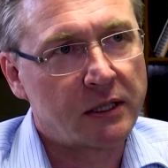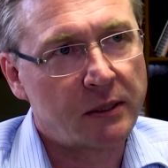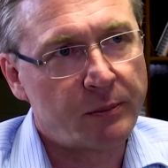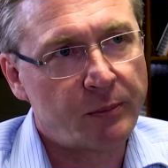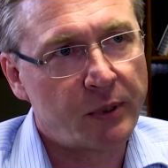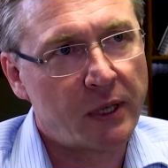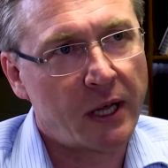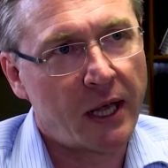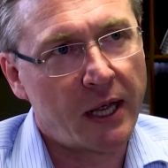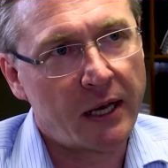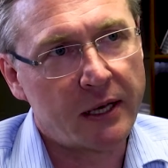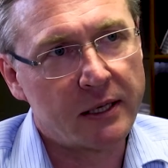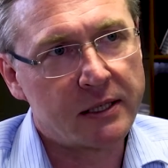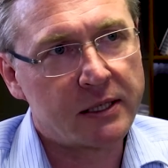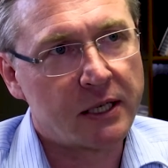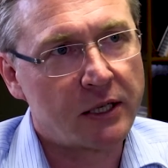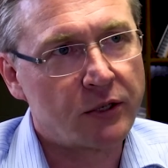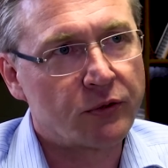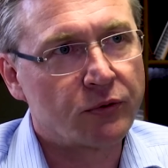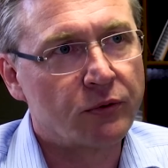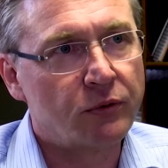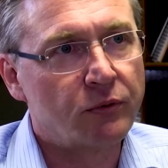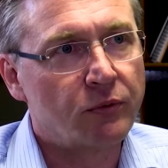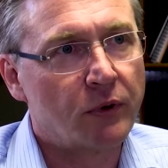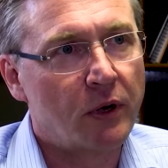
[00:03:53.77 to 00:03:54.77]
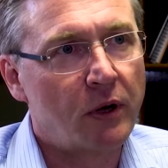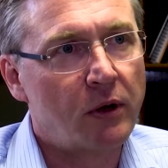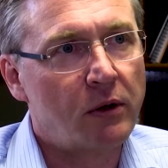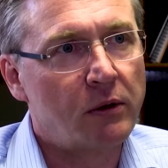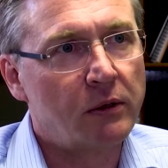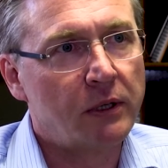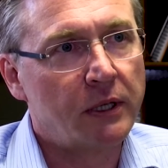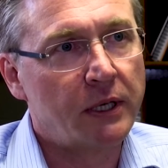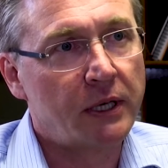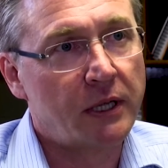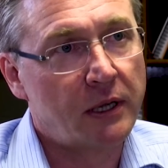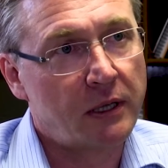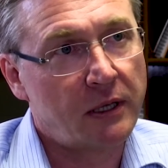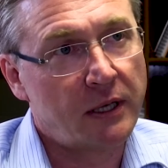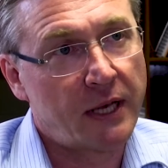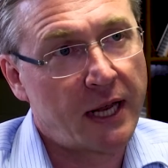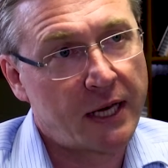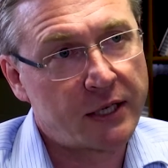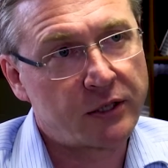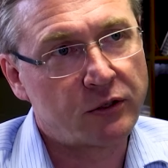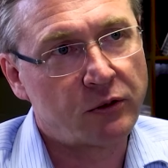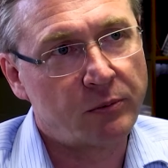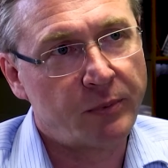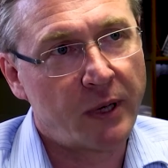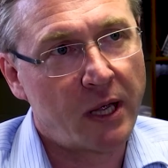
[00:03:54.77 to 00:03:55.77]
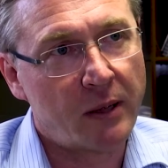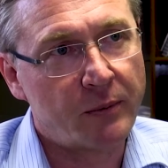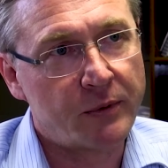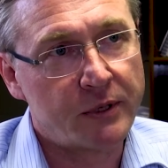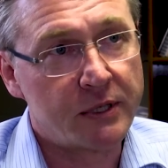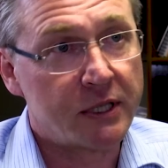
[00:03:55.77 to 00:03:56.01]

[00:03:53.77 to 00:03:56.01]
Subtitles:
played a central role in the national payment